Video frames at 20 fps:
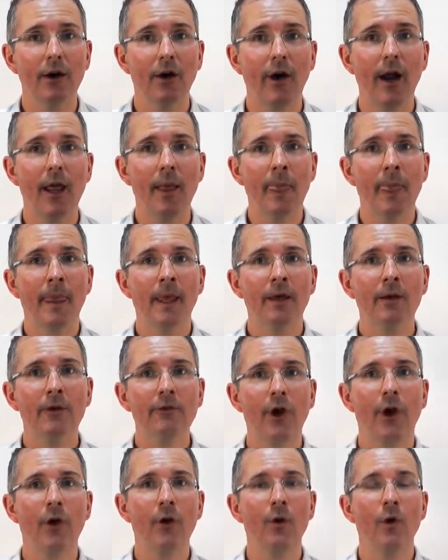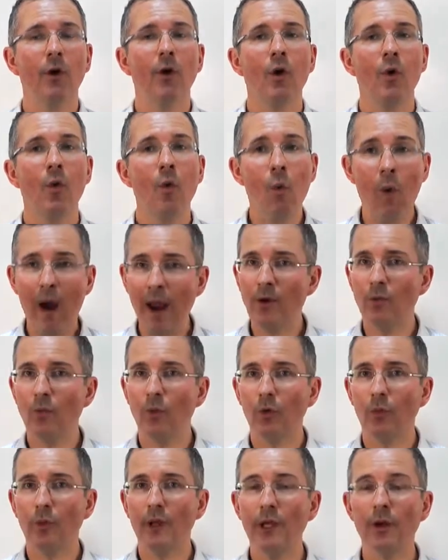All right. So when
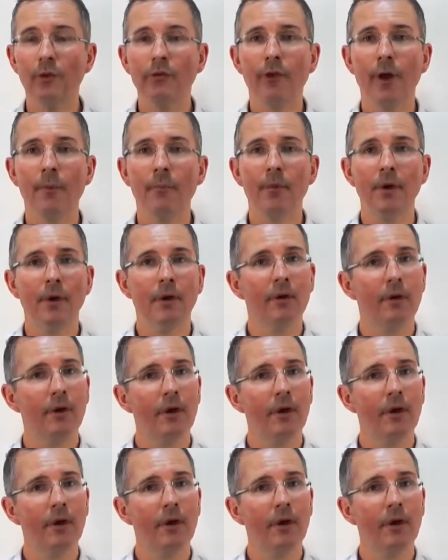would we use them?